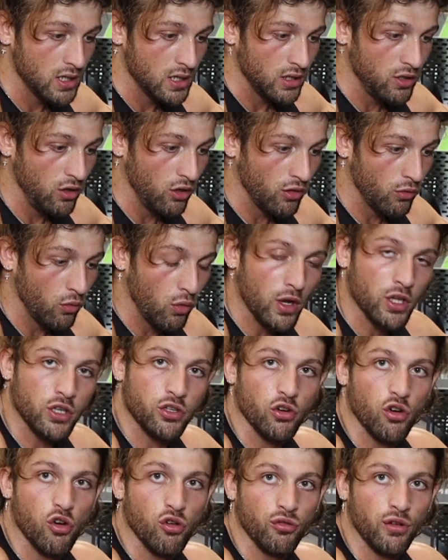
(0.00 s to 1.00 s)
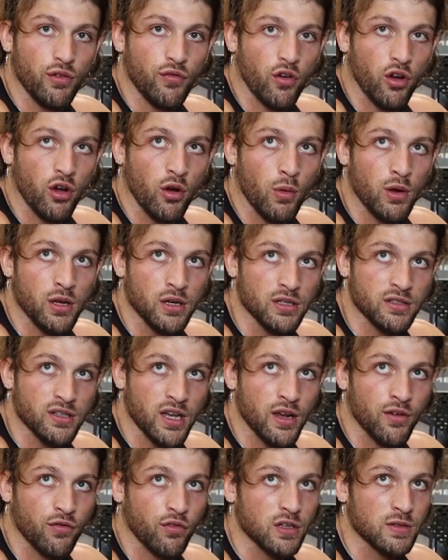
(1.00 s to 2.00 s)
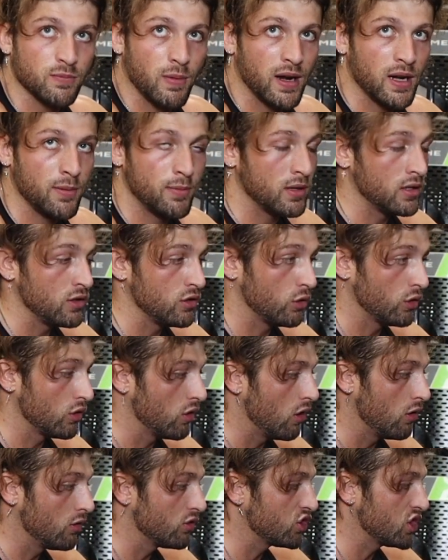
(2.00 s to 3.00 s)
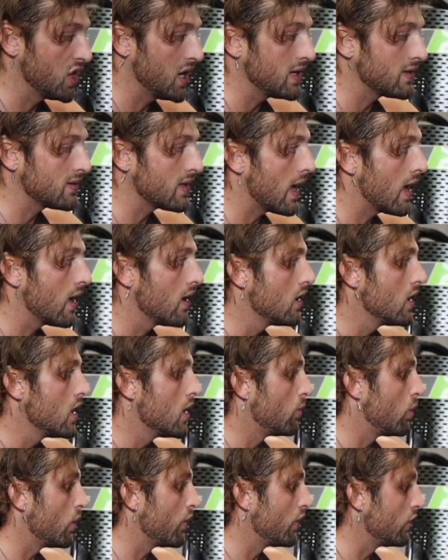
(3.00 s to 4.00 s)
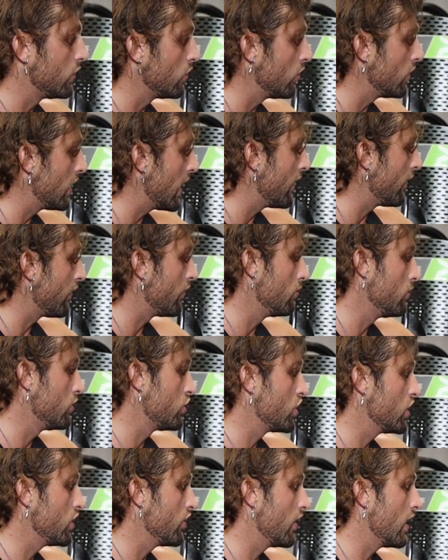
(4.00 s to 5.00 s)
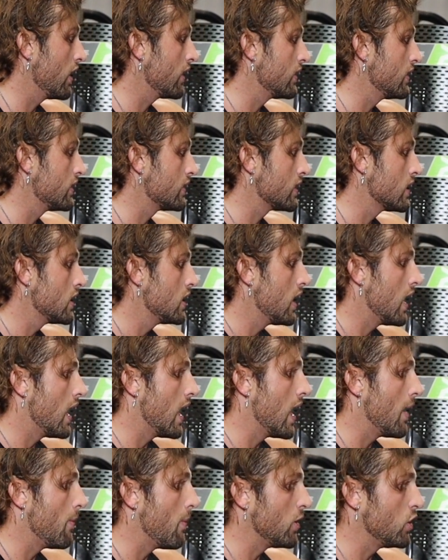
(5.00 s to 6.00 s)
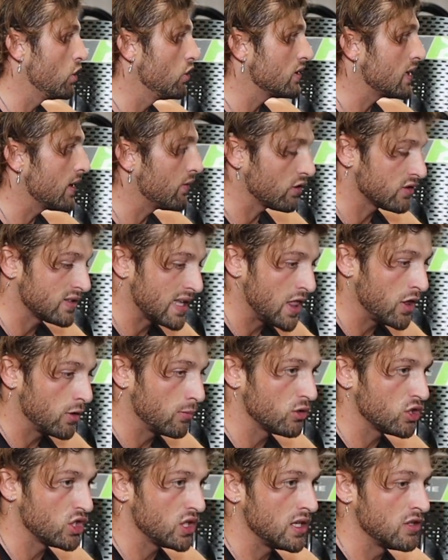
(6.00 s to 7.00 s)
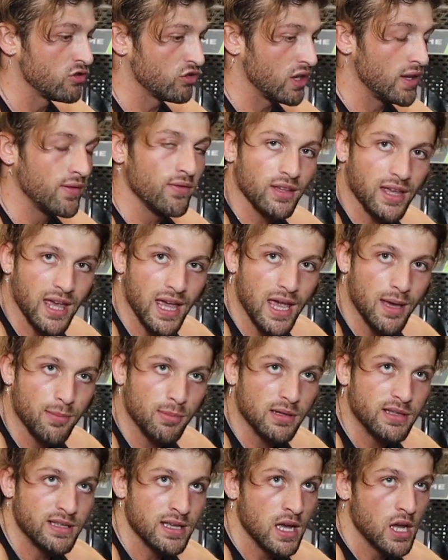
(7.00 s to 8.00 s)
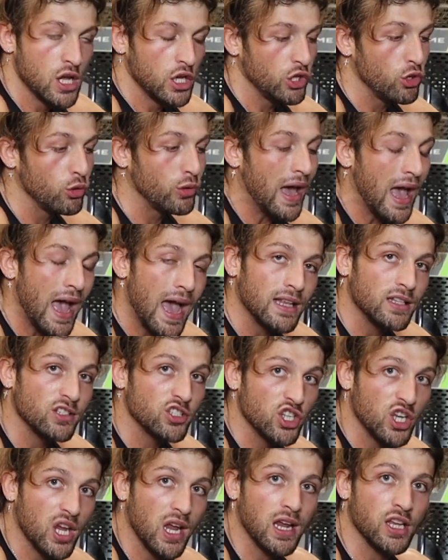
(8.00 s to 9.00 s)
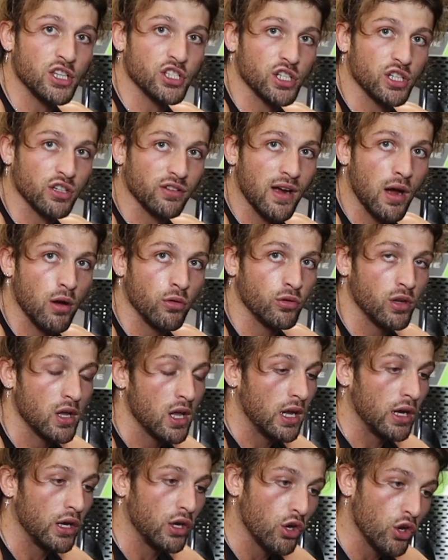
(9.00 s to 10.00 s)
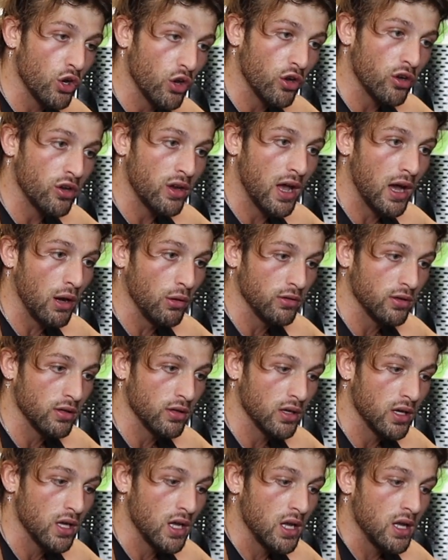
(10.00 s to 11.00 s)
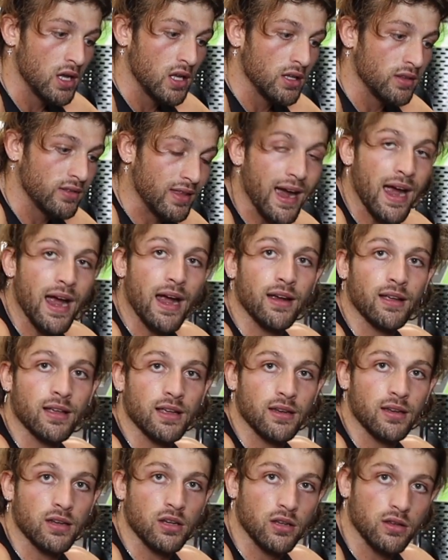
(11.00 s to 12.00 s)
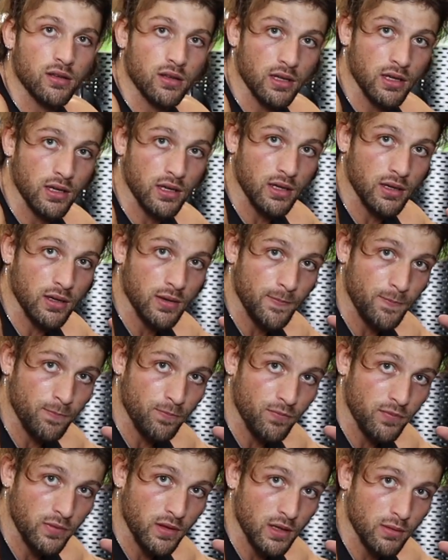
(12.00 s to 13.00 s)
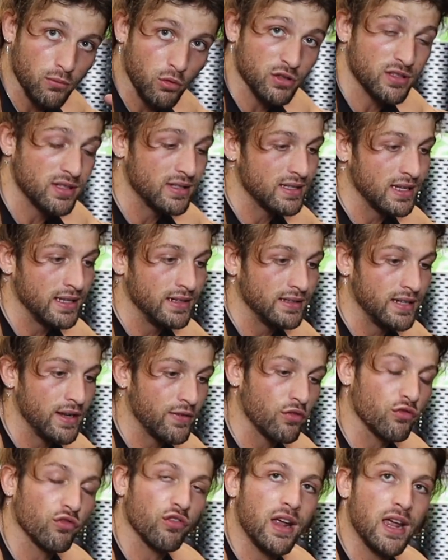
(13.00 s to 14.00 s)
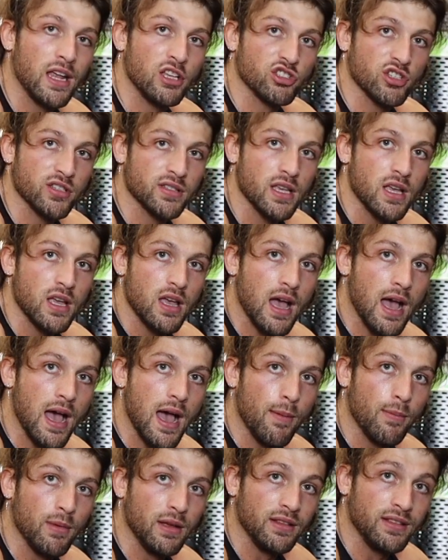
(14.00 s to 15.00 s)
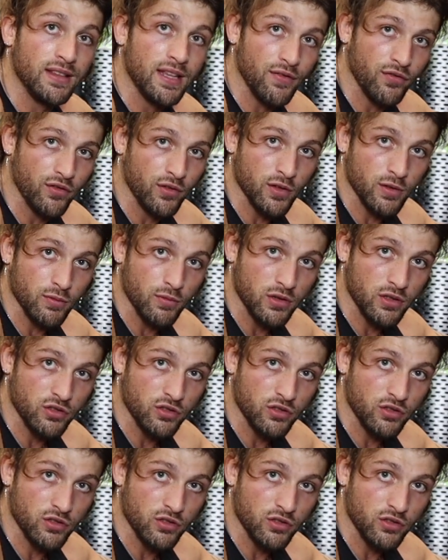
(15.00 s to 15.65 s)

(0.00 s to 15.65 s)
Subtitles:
you know, what you're hungry for and what you desire for is bodybuilding, you can always chase that. But if you don't have machinery like this and you just have your standard machines or even cables, you can change it around, learn how to target the muscles in different ranges, in different